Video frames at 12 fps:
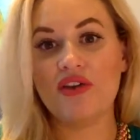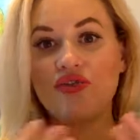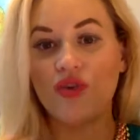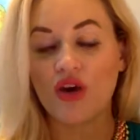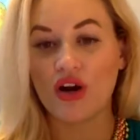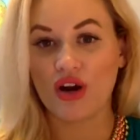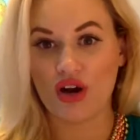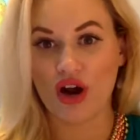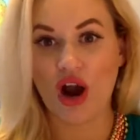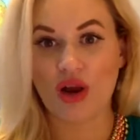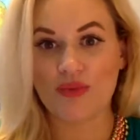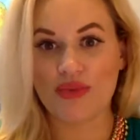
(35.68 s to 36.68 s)
for
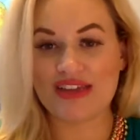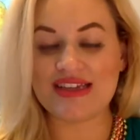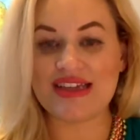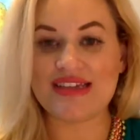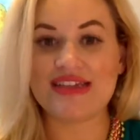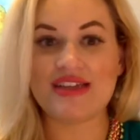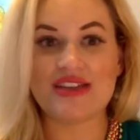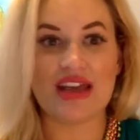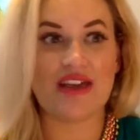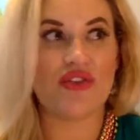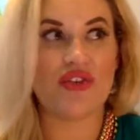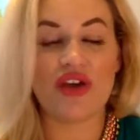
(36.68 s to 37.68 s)
our business. As
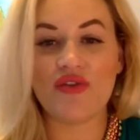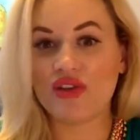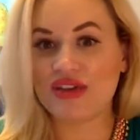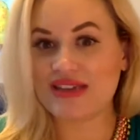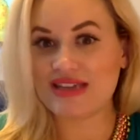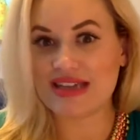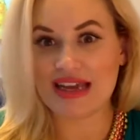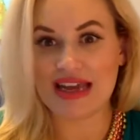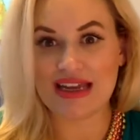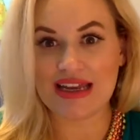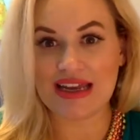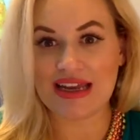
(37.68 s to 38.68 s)
if you've ever listened to
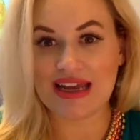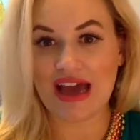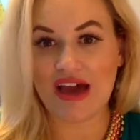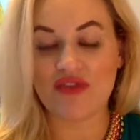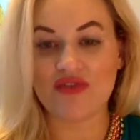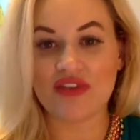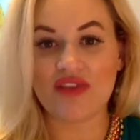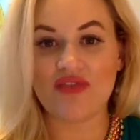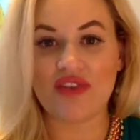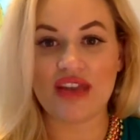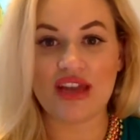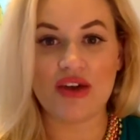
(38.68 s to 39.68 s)
any of the
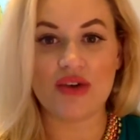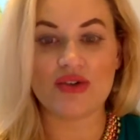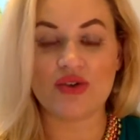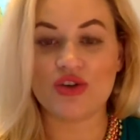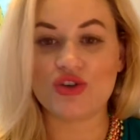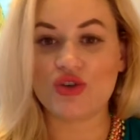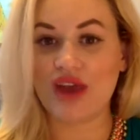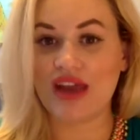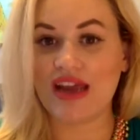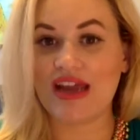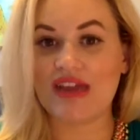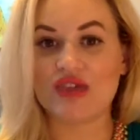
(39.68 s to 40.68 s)
videos or
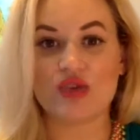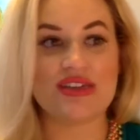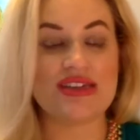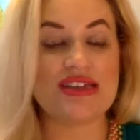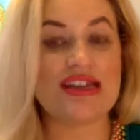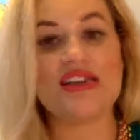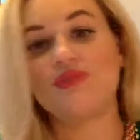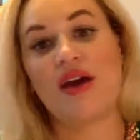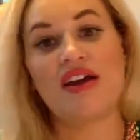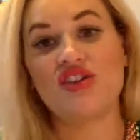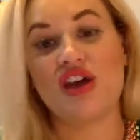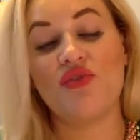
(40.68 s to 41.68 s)
trainings or CDs by
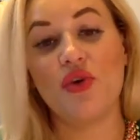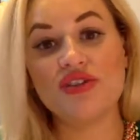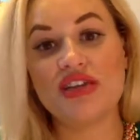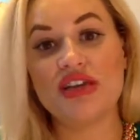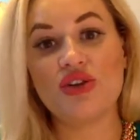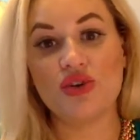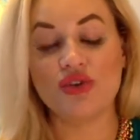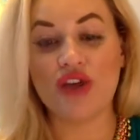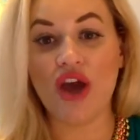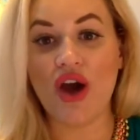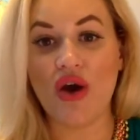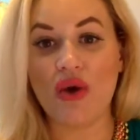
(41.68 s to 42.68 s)
Jeff Olson, you'll
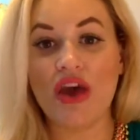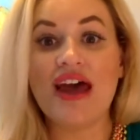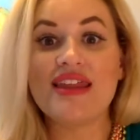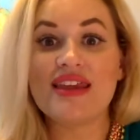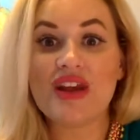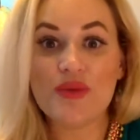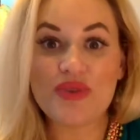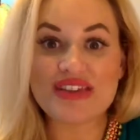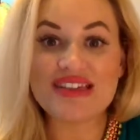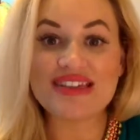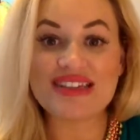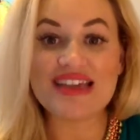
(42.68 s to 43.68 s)
know that our
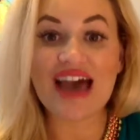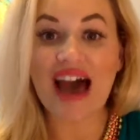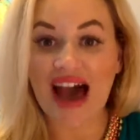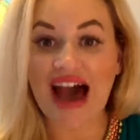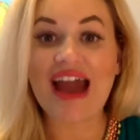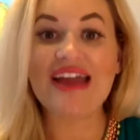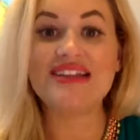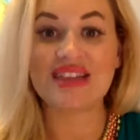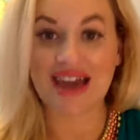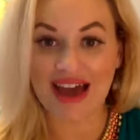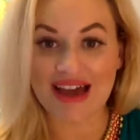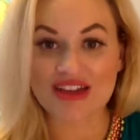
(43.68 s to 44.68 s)
business is a high
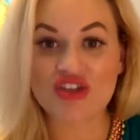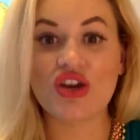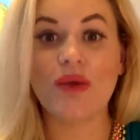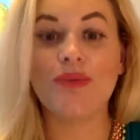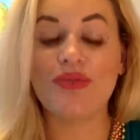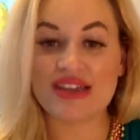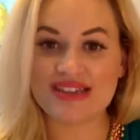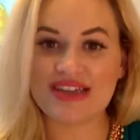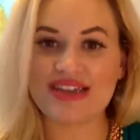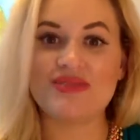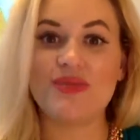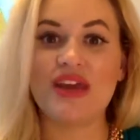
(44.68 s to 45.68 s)
touch
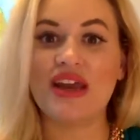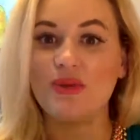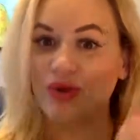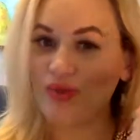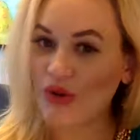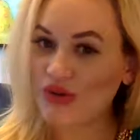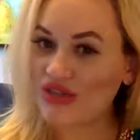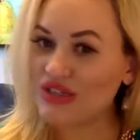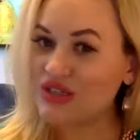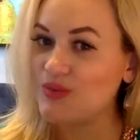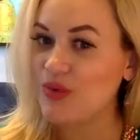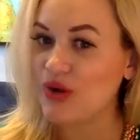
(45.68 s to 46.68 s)
business, meaning we're person
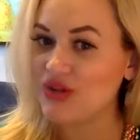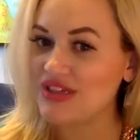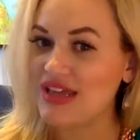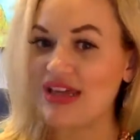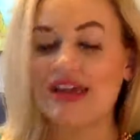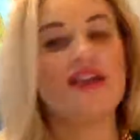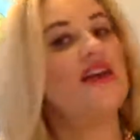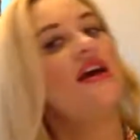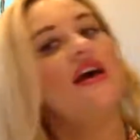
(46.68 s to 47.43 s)
to person,